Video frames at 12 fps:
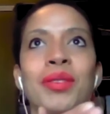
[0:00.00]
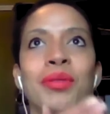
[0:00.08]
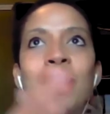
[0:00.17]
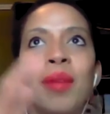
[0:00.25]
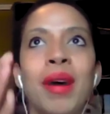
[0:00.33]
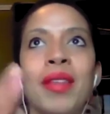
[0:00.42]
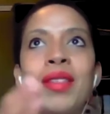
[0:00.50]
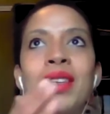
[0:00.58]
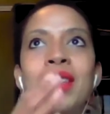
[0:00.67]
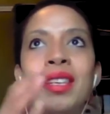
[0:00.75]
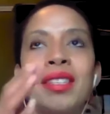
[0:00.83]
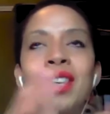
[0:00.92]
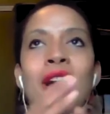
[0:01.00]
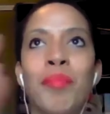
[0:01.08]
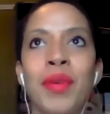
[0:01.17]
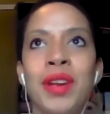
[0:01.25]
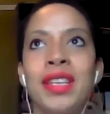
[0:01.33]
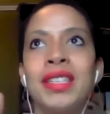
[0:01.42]
You're talking about these
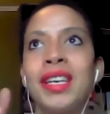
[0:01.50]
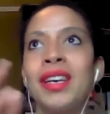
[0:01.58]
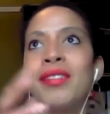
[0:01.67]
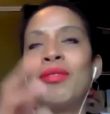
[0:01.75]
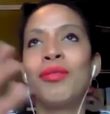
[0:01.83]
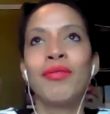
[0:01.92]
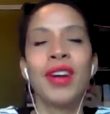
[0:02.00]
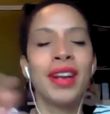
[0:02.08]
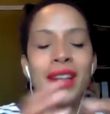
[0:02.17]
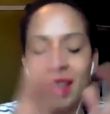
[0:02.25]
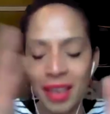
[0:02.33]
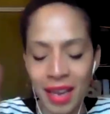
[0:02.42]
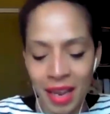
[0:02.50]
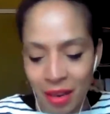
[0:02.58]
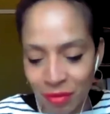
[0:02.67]
companies that are all run, and